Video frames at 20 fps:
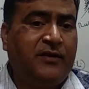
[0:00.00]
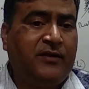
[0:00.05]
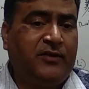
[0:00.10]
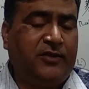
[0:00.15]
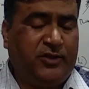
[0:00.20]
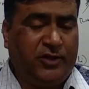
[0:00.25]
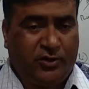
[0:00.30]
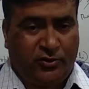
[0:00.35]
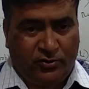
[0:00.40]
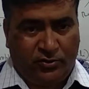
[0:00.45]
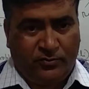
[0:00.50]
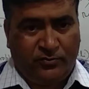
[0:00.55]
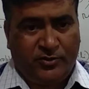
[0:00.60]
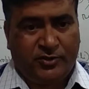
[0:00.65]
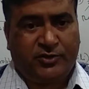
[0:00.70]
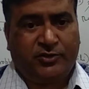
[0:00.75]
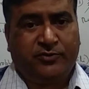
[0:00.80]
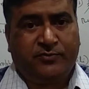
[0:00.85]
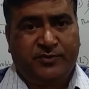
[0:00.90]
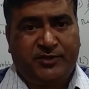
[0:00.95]
The
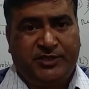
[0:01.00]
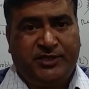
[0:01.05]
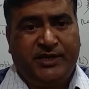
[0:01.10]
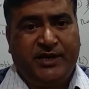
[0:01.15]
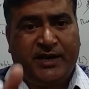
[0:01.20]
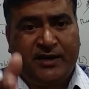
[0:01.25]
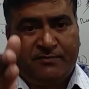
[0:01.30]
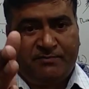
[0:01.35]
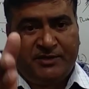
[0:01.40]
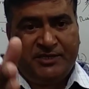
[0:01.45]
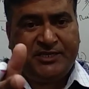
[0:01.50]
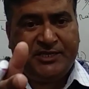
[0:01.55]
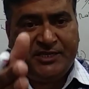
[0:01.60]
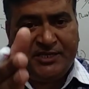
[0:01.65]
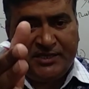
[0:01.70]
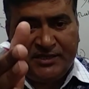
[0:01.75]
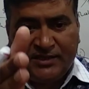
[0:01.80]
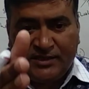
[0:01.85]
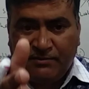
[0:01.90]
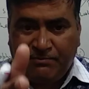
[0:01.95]
chromosomes, they are
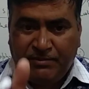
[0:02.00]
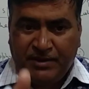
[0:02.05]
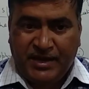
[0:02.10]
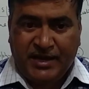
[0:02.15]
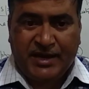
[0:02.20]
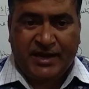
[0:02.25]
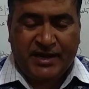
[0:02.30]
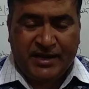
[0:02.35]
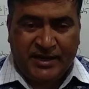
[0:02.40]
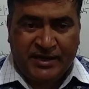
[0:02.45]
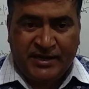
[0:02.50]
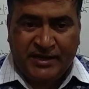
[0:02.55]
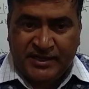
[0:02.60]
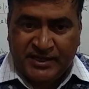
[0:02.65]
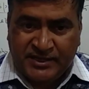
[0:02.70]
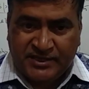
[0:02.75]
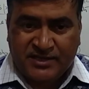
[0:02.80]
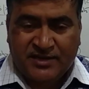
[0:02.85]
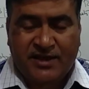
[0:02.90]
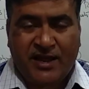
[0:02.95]
present in the pair in
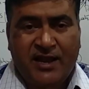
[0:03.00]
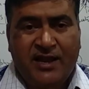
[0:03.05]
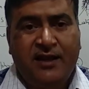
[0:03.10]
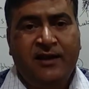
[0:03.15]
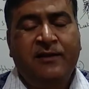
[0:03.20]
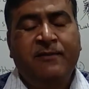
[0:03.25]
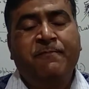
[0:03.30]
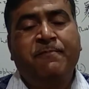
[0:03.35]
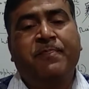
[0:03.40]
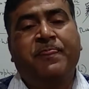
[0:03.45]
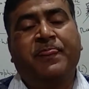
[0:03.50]
each cell,